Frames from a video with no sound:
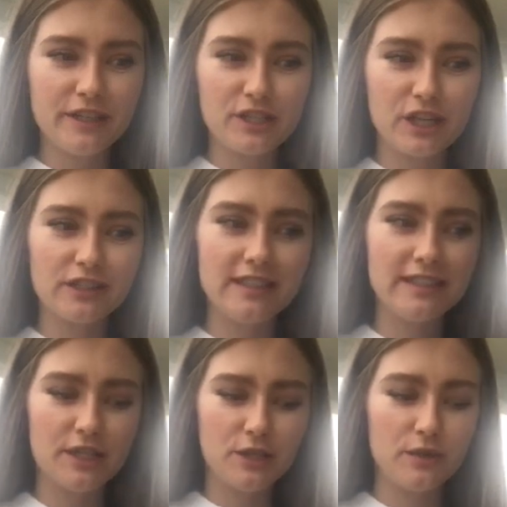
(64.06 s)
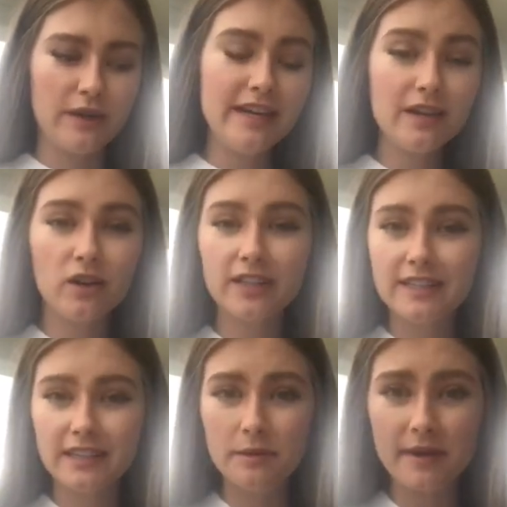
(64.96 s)
struggling to eat on a
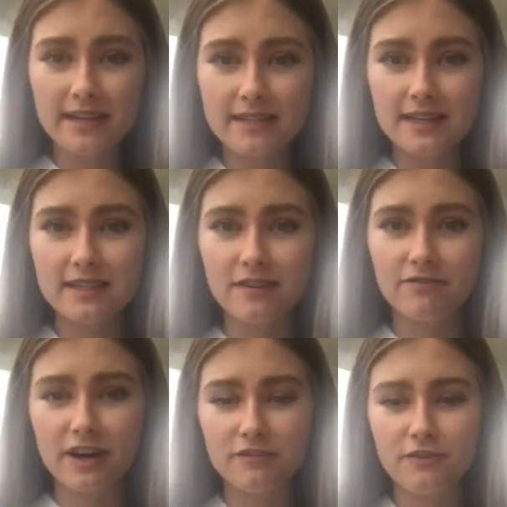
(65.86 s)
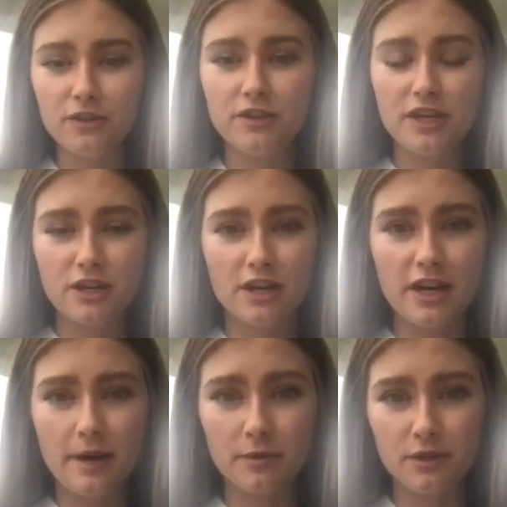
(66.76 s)
daily basis and find food that you're
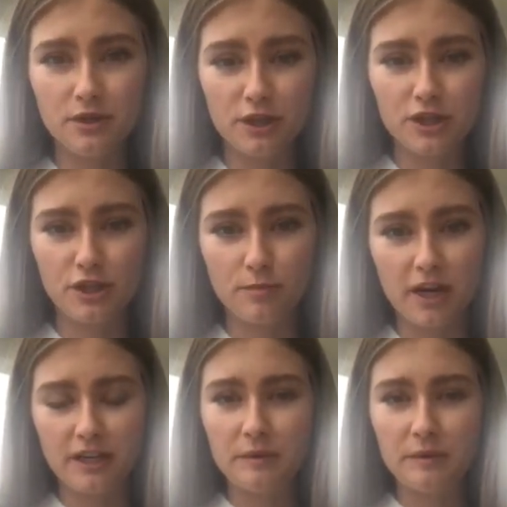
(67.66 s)
able to nourish your body